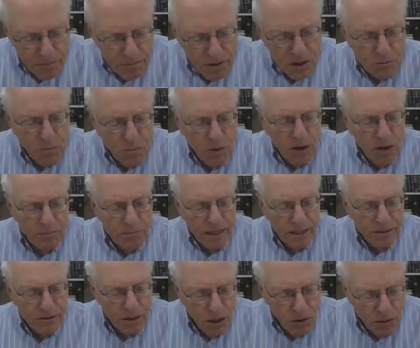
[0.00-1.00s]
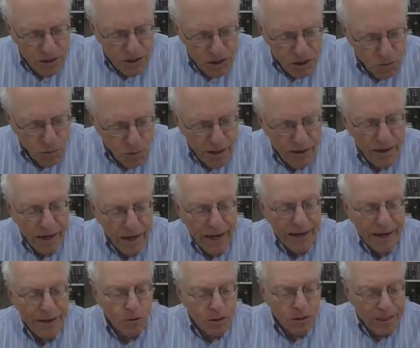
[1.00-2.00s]
Nishbon Menatorah, swear
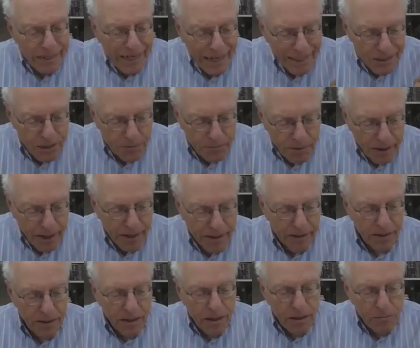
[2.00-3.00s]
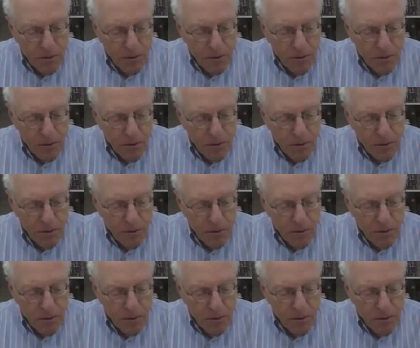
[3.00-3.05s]
in order not to pay.